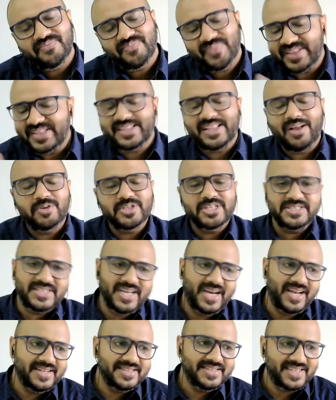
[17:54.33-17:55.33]
I think that was a
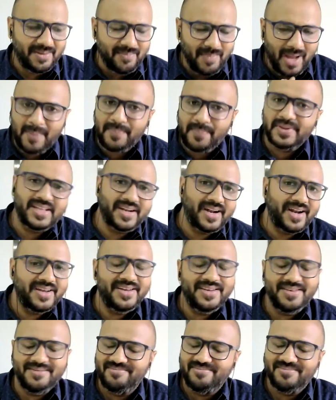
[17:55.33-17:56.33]
challenge, and I'm happy that
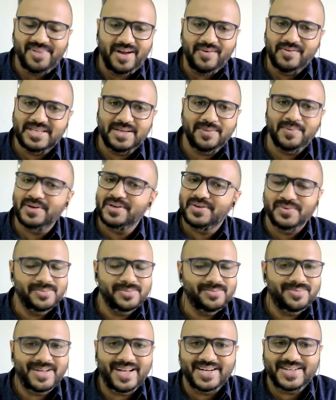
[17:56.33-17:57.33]
I was able
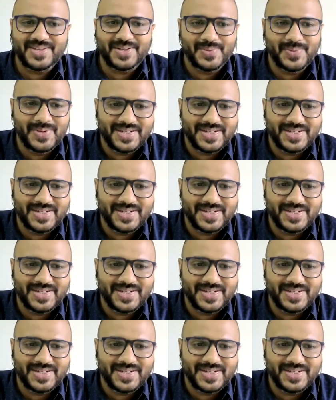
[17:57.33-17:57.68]
to get through